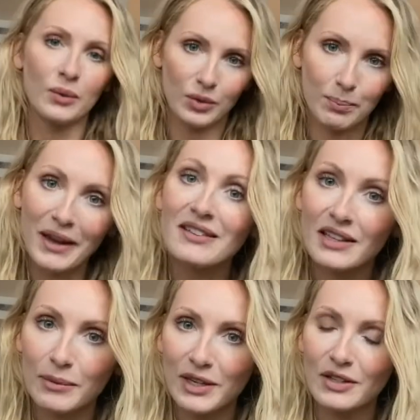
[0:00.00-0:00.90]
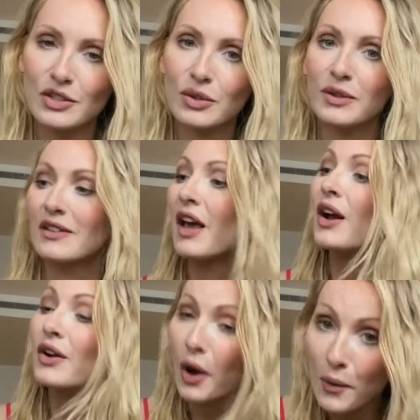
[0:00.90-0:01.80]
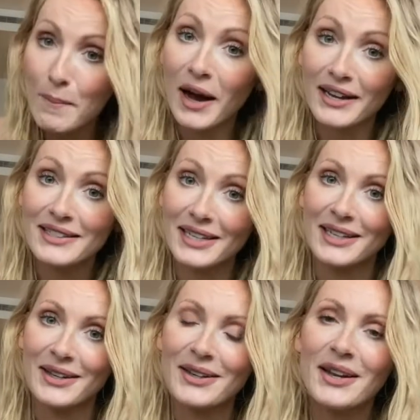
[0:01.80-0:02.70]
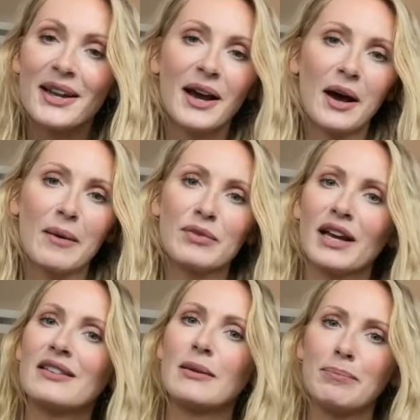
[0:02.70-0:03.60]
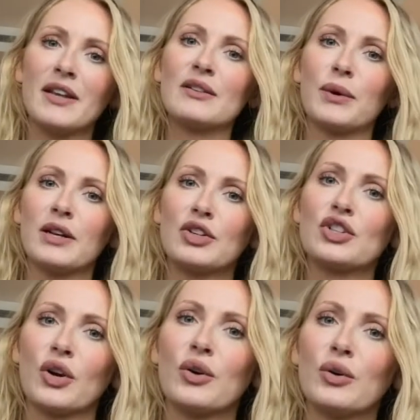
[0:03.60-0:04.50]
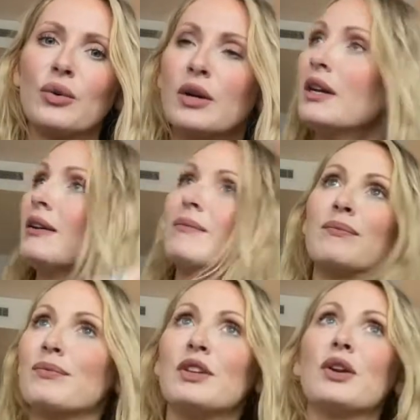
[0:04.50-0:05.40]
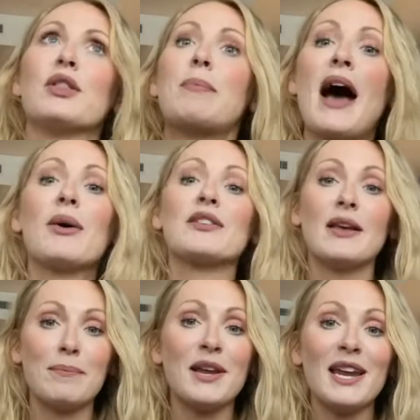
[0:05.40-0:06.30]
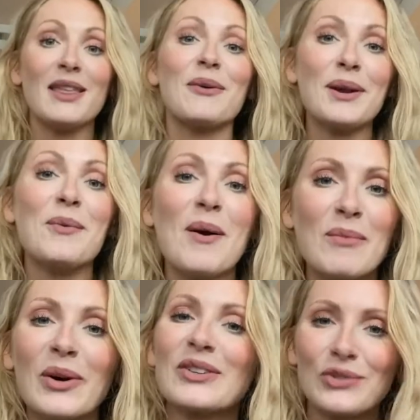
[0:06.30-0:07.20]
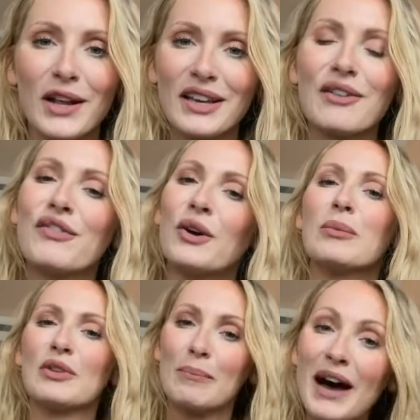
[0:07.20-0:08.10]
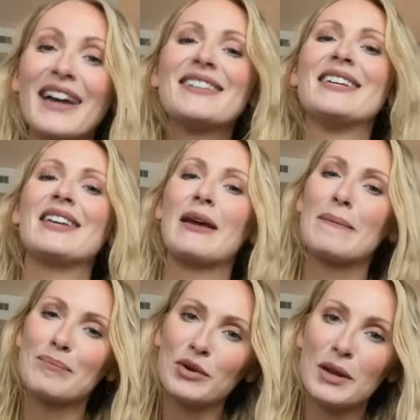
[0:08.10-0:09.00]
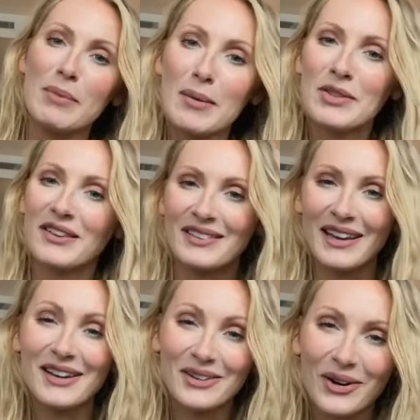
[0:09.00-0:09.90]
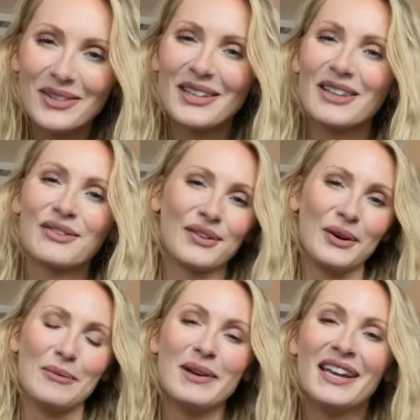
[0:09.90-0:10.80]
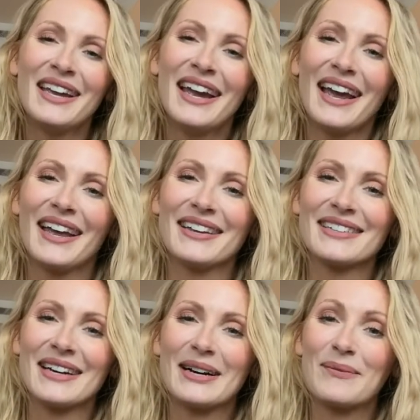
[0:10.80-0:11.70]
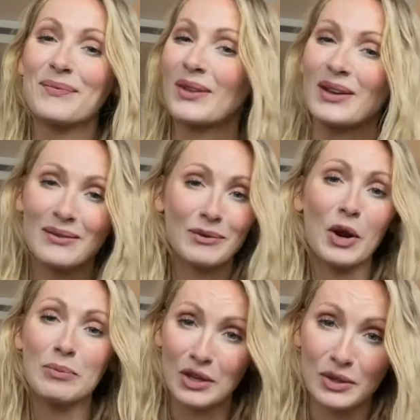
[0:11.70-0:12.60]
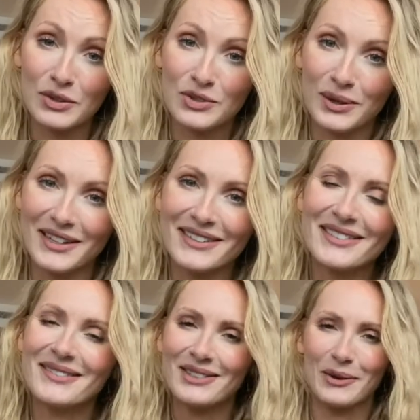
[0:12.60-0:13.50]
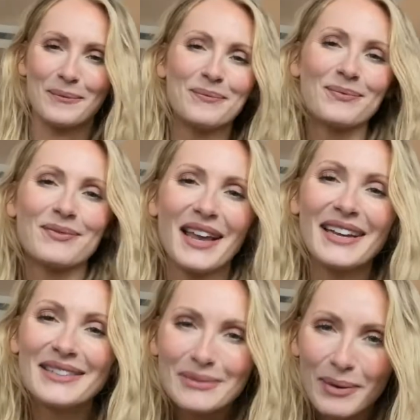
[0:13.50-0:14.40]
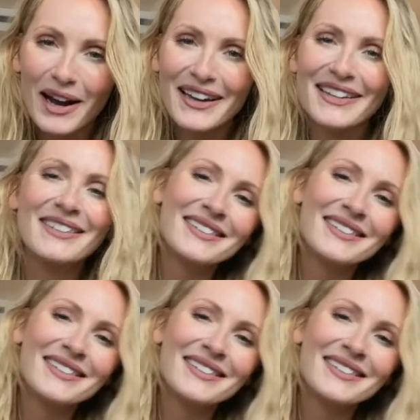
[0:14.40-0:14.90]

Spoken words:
the best thing we can do is go and buy a ticket. That's the best way to show, you know, the powers that be that we want more Australian films. So buy a ticket, put your bum in the seat, go see the film, and we hope that you enjoy it. Thanks, bye.